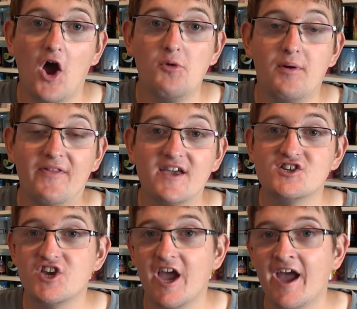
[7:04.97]
that opened
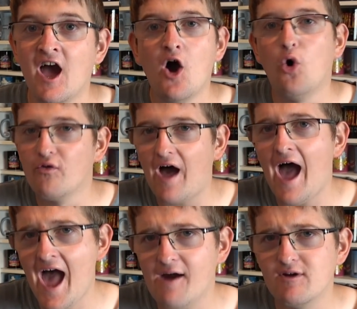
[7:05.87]
this year. All
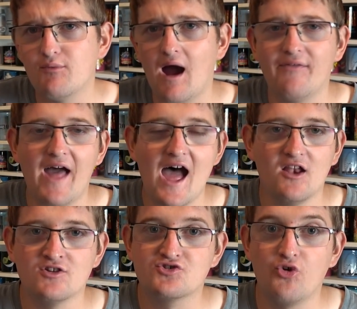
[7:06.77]
that area around there
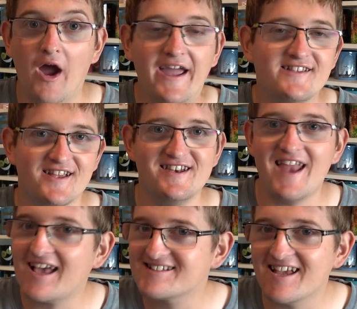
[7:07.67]
looks great, and
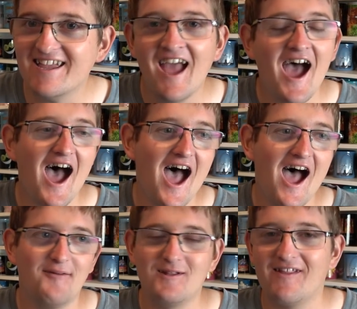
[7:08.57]
Nessie, you
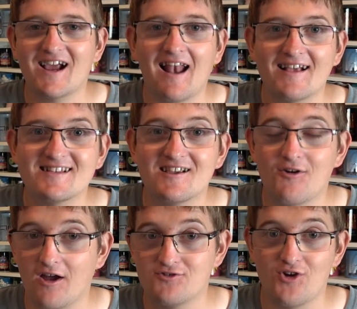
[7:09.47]
know, that classic
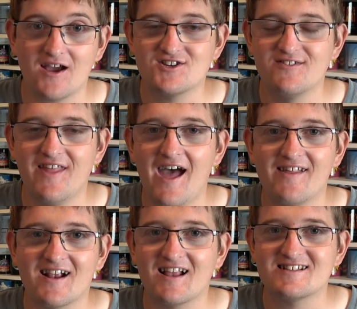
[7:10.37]
attraction there,
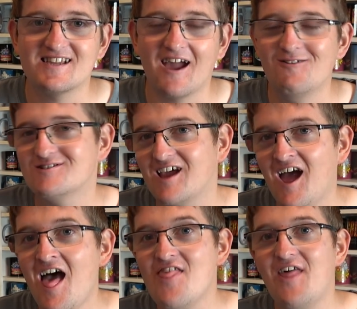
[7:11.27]
that classic
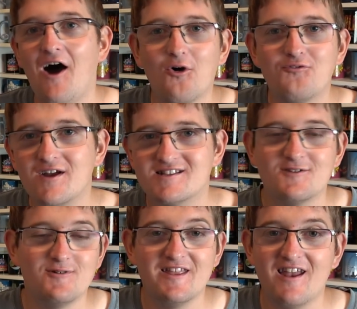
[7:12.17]
coaster, that all fits
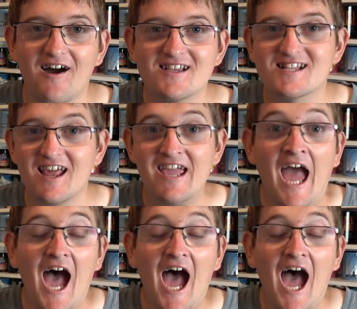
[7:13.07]
in with it nicely.